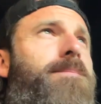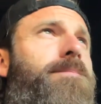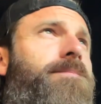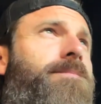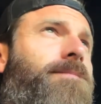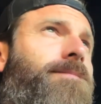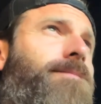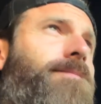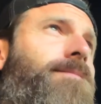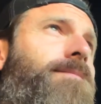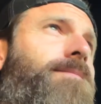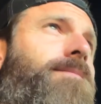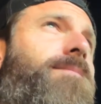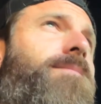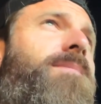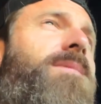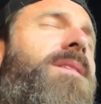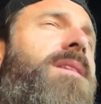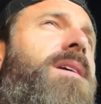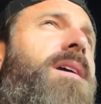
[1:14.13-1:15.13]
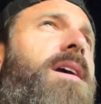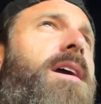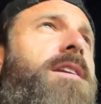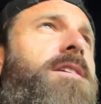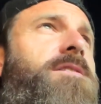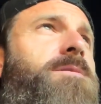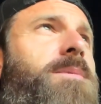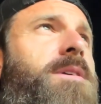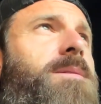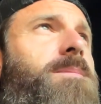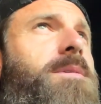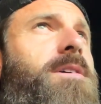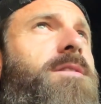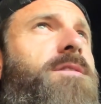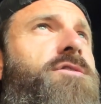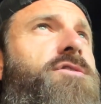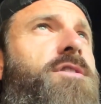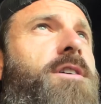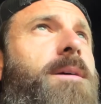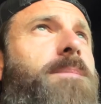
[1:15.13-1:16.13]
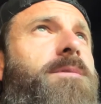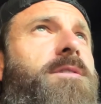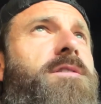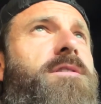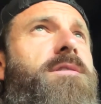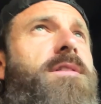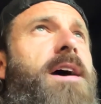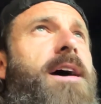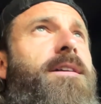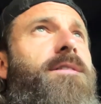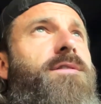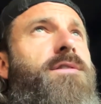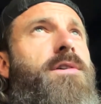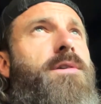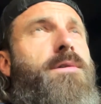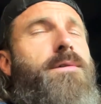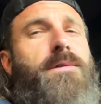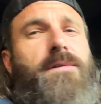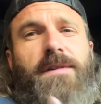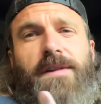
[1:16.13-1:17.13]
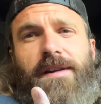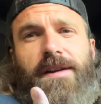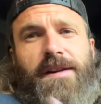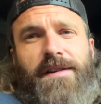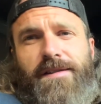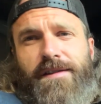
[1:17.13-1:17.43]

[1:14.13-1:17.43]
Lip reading: And he's meeting me at the shop to do that. So you guys